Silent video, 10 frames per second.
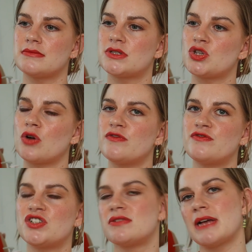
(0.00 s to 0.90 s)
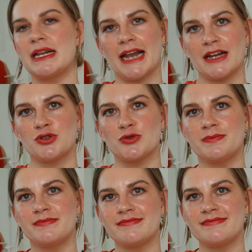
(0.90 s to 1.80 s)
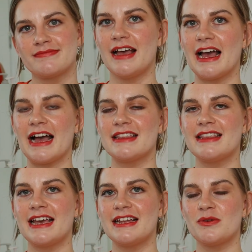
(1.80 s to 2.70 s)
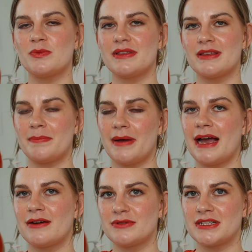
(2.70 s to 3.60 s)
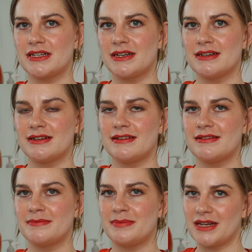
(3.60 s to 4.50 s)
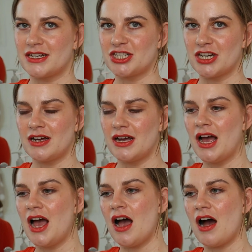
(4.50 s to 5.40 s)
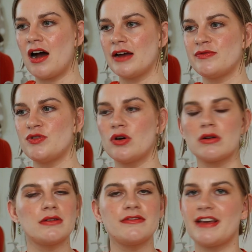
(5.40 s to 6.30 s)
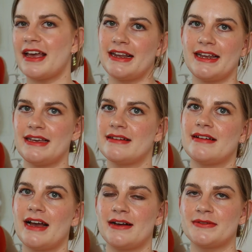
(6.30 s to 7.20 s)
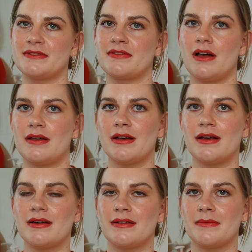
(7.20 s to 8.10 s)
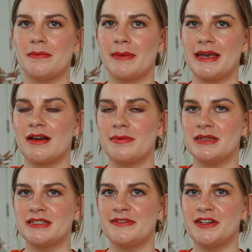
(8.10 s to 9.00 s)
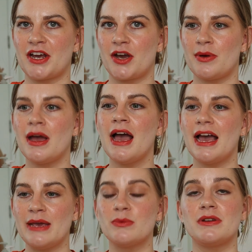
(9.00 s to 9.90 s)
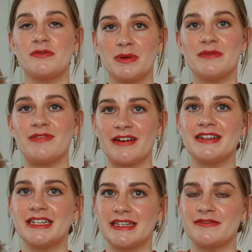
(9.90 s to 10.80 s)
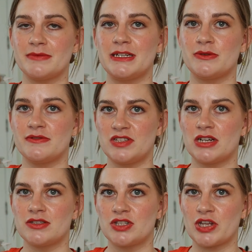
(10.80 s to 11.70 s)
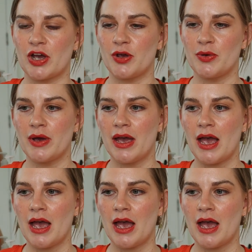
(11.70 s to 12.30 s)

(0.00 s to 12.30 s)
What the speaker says: soft and natural. And then with the powder blusher, I've not gone for any House of Colour makeup in this video. It would have been very easy for me to have done so,